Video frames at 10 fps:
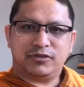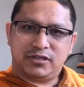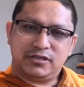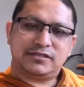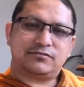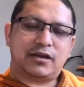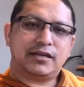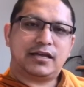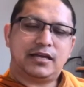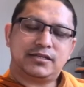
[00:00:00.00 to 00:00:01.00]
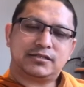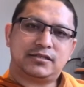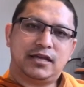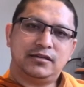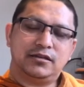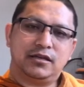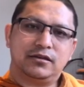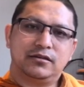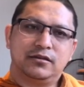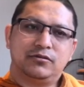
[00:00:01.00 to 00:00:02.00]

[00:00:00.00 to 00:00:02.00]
with this right understanding,